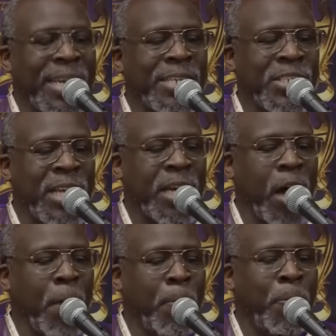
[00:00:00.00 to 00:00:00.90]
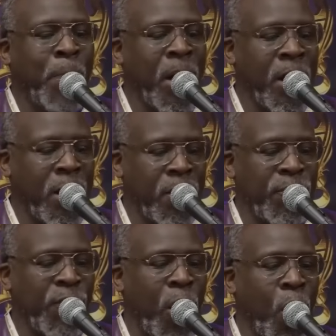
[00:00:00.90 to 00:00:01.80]
He said
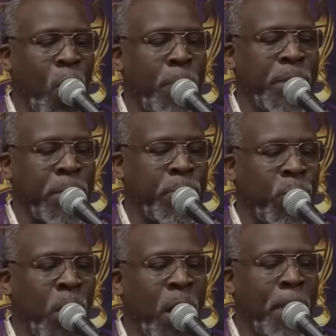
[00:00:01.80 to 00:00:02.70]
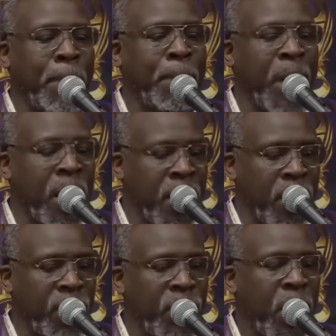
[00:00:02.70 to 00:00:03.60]
above all people
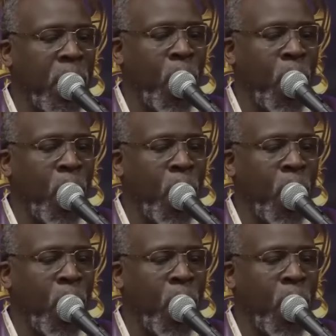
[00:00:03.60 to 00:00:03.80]
that